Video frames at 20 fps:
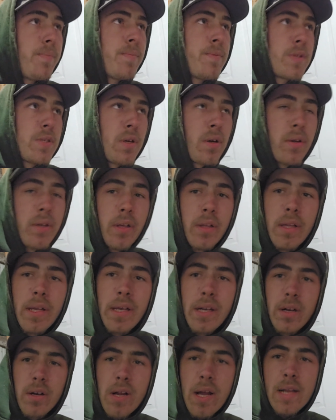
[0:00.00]

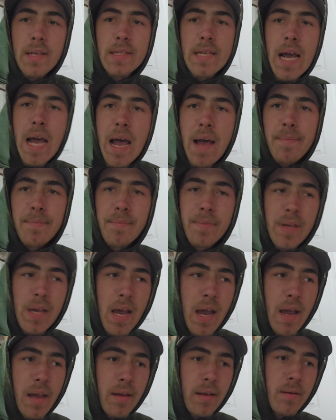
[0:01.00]
circulator on top
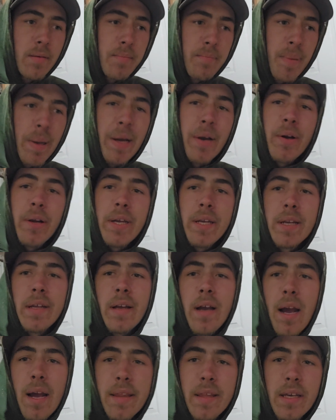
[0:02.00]
got
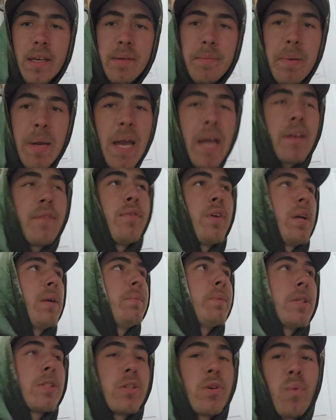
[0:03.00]
buried, I think it backfed
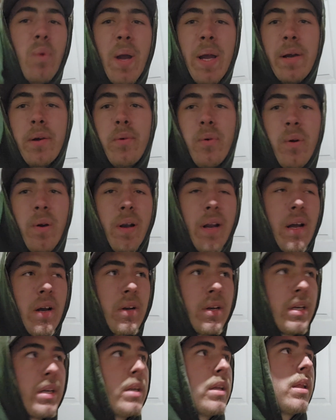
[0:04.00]
a bunch of wet corn
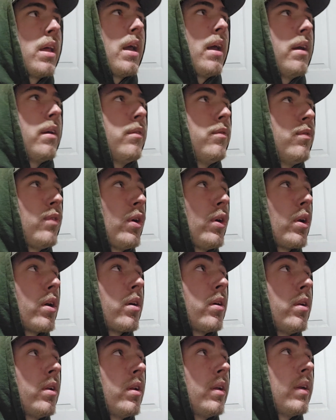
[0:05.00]
down into that
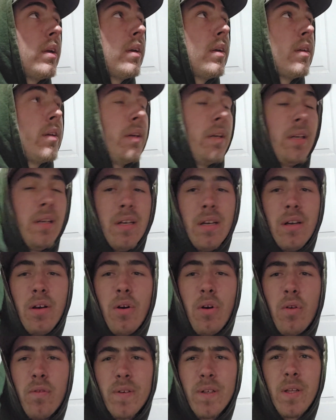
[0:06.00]
vertical and it
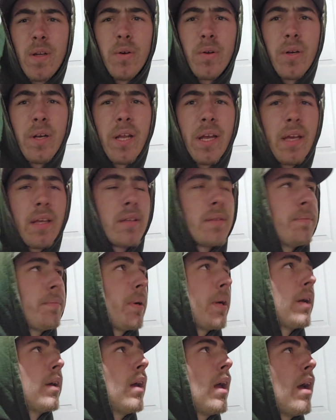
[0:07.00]
overloaded it.
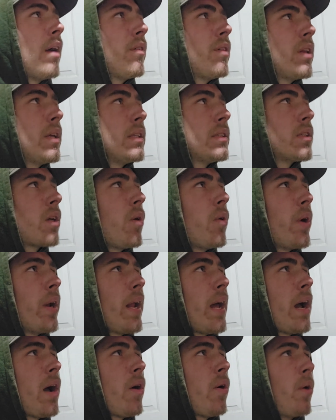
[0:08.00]
But everything's
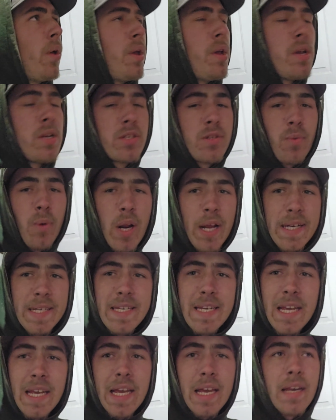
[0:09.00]
going now. So what I
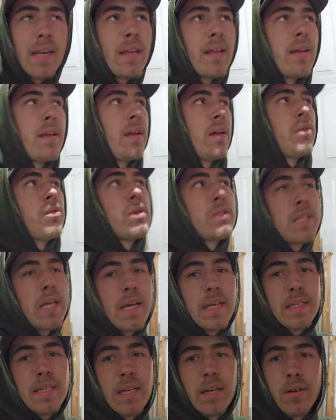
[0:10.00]
did was
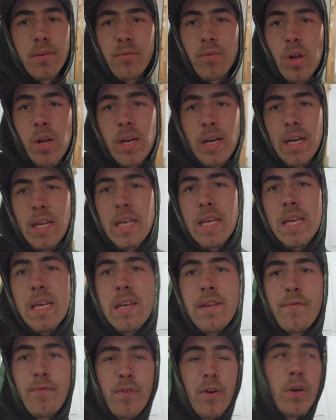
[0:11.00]
I didn't run any
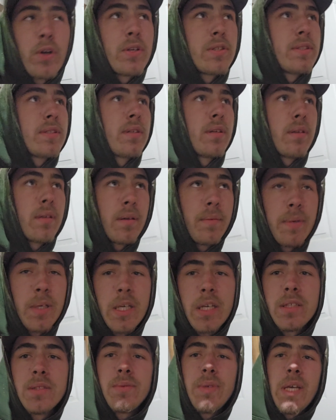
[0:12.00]
heat first,
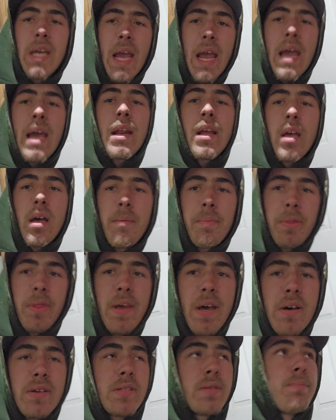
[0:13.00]
because we had a couple
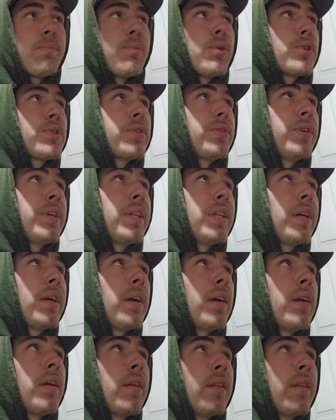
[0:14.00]
thousand bushel in there